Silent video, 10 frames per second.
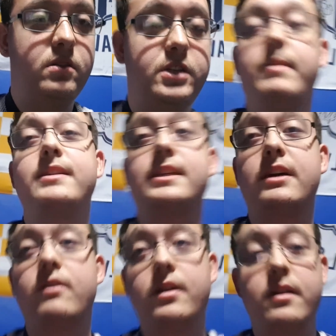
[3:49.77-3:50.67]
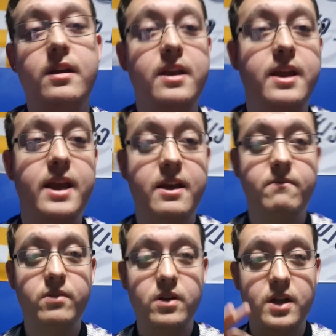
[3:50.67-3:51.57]
Depends how I
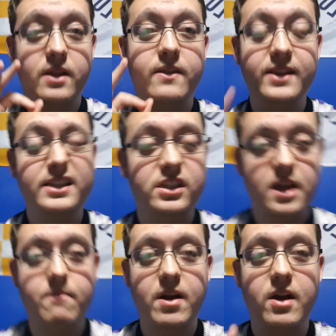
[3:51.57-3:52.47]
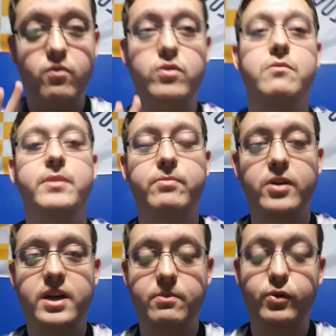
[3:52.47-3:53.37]
am. This time I will be
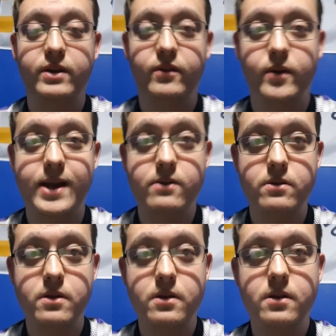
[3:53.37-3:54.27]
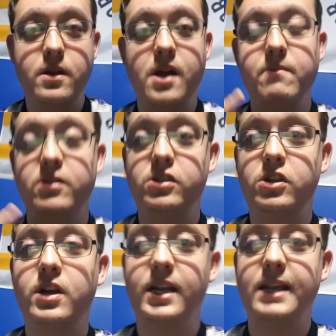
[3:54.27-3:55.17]
putting a preview out. I'm going to
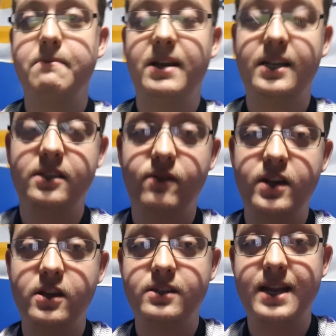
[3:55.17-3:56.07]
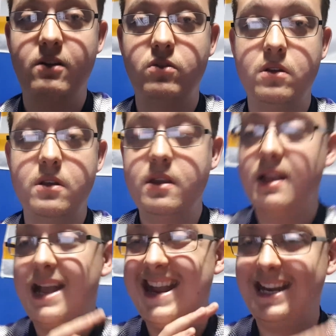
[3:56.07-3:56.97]
start getting back into videos now.
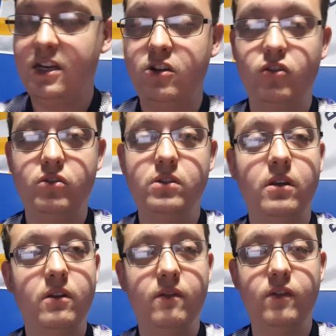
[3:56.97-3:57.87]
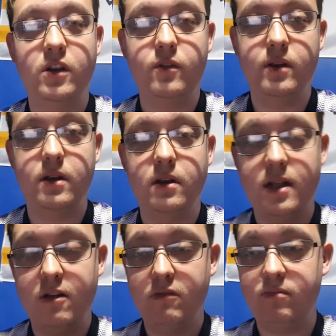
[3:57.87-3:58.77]
Any news for Luton,
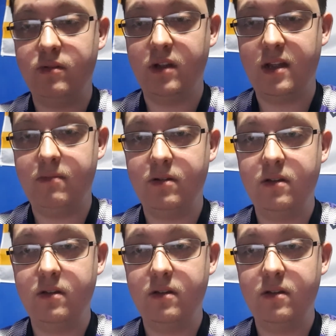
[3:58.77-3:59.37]
I will put up.